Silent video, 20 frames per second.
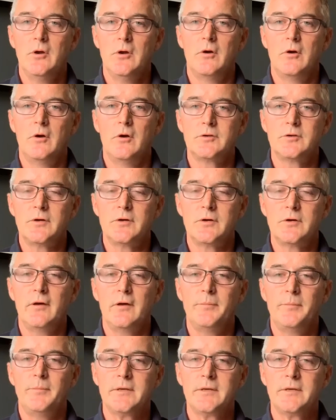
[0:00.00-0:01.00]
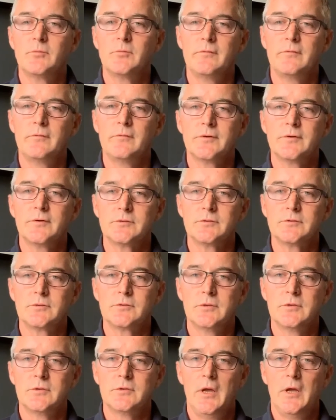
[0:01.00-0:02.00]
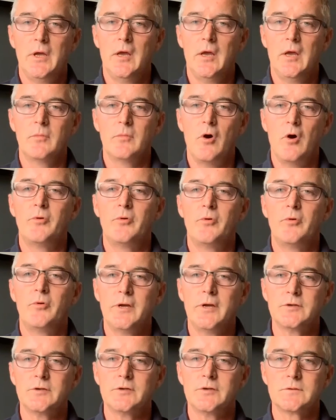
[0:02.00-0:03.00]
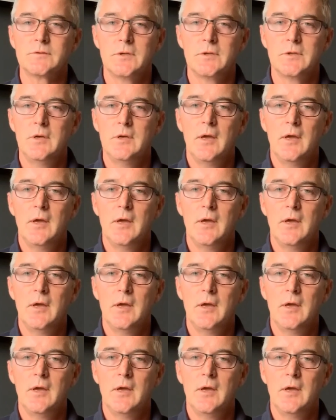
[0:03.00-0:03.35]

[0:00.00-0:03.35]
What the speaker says: or to drive better, more efficient operations.